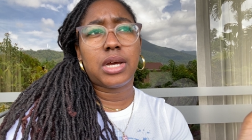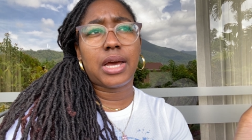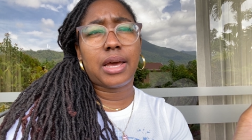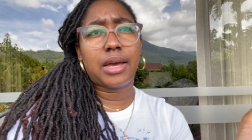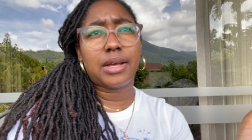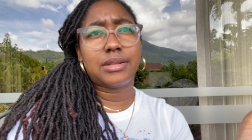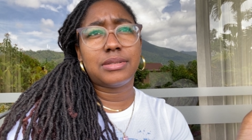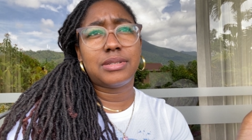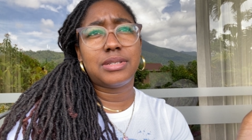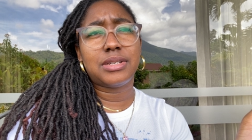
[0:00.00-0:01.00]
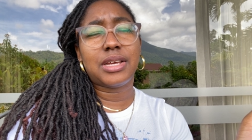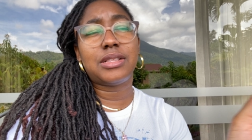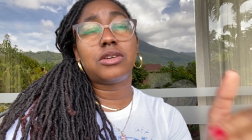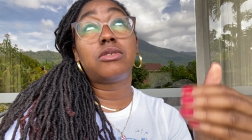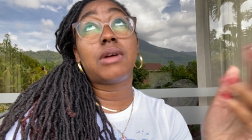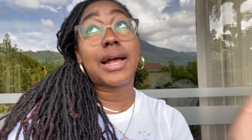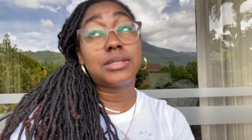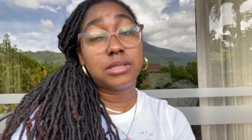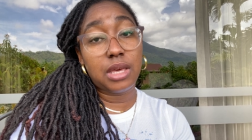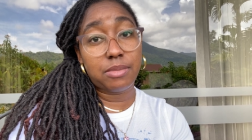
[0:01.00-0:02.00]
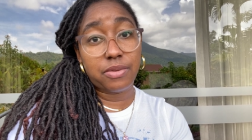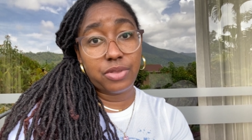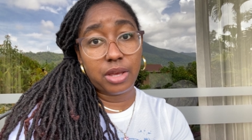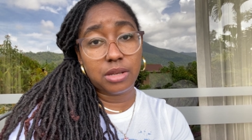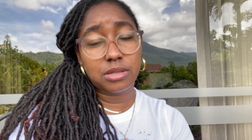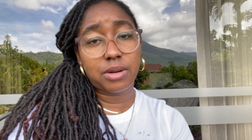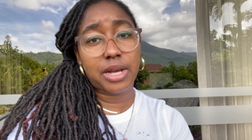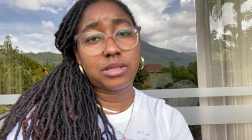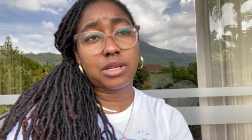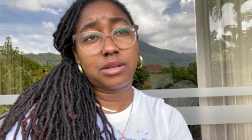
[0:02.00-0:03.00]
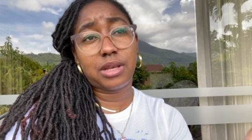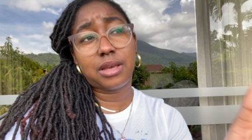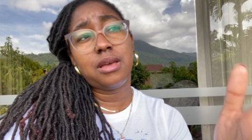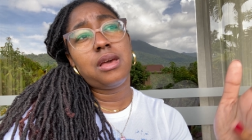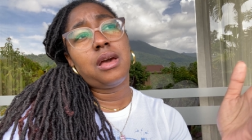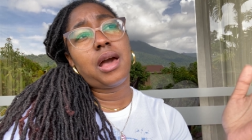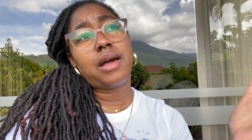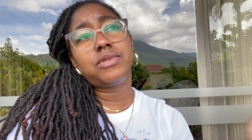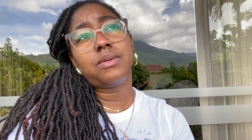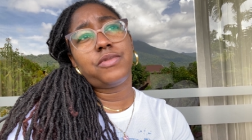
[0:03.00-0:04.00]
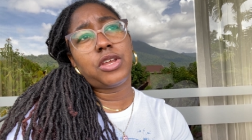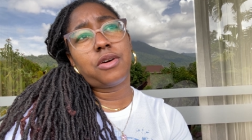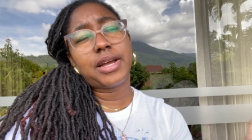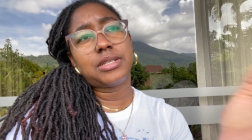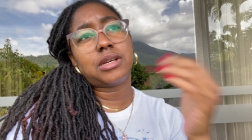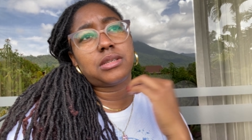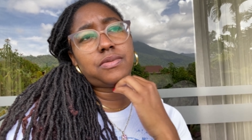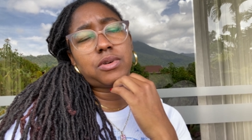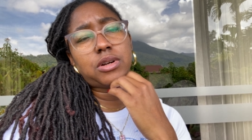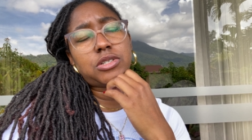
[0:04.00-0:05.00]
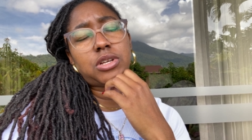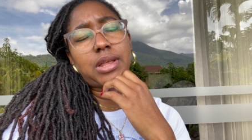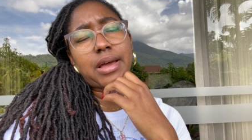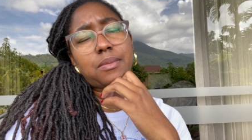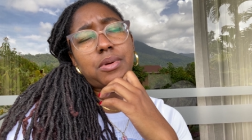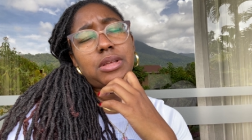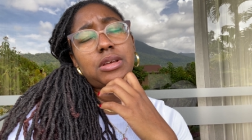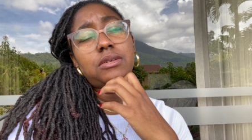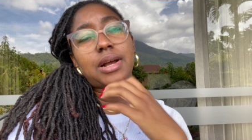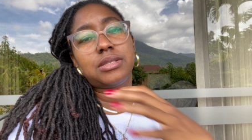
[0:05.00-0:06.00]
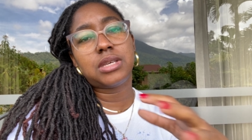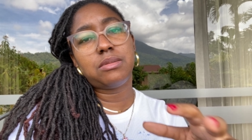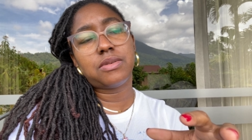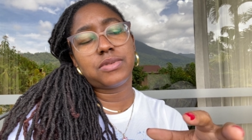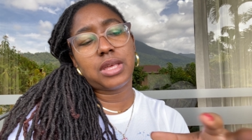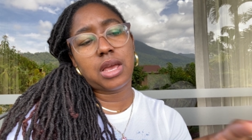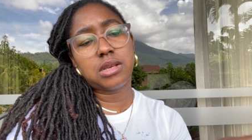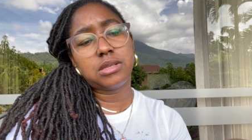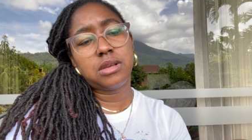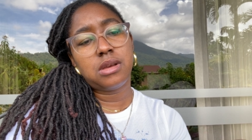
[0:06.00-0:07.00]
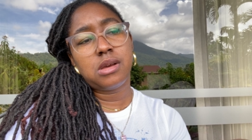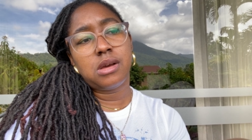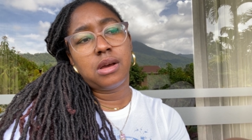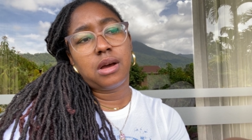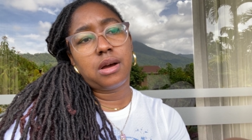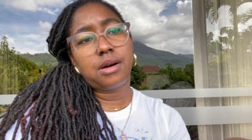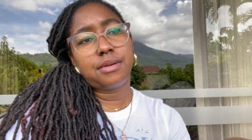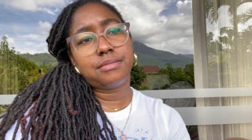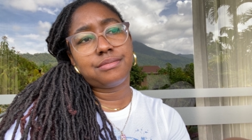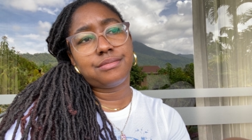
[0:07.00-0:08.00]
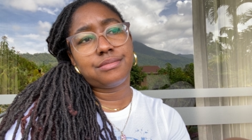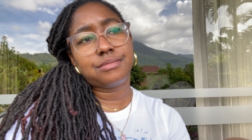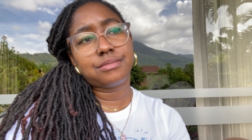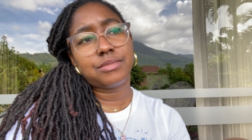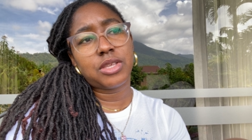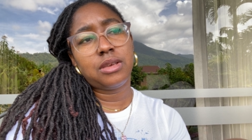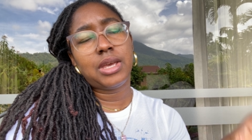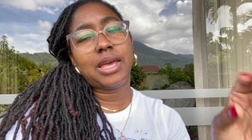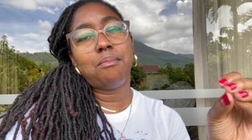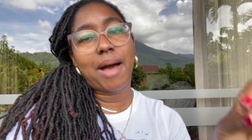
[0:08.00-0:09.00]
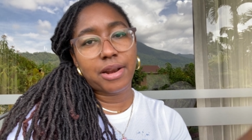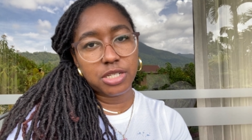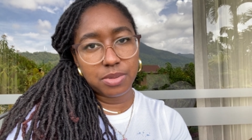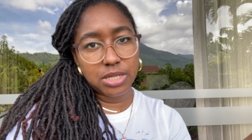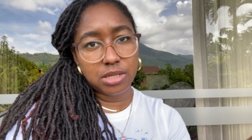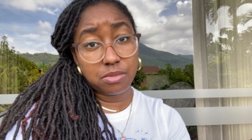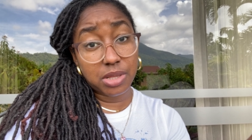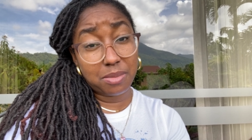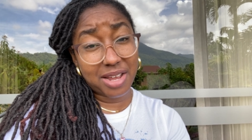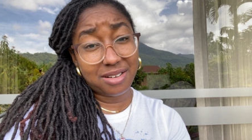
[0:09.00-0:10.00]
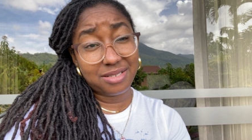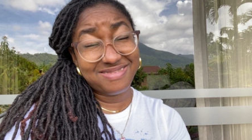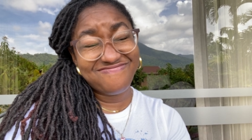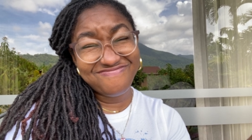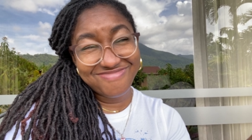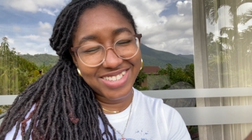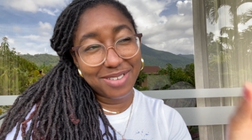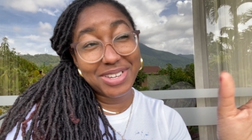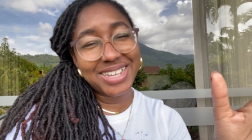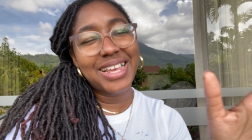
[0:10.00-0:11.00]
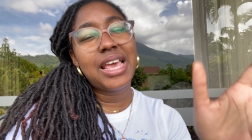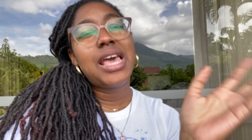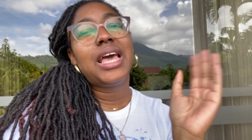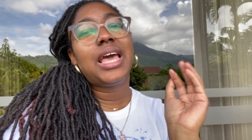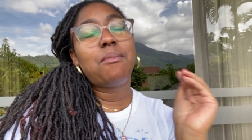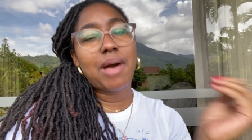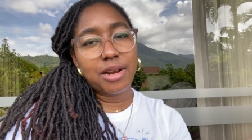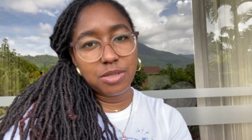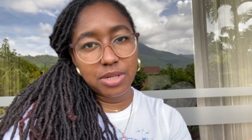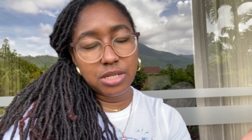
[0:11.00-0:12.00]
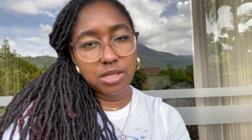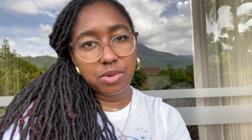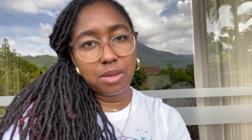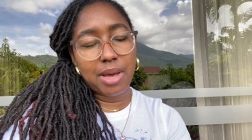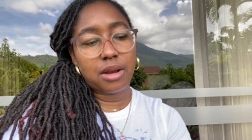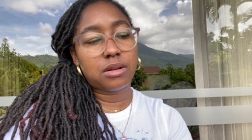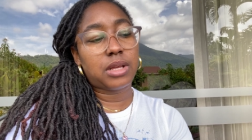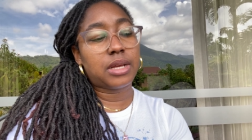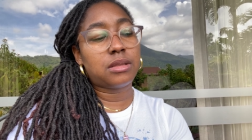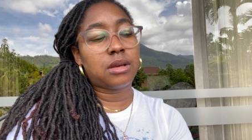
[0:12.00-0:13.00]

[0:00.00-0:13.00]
and in the grand scheme of things right so, like i have some video ideas for july but in the grand scheme of things um it matters but it doesn't really matter i mean it matters but it doesn't really matter like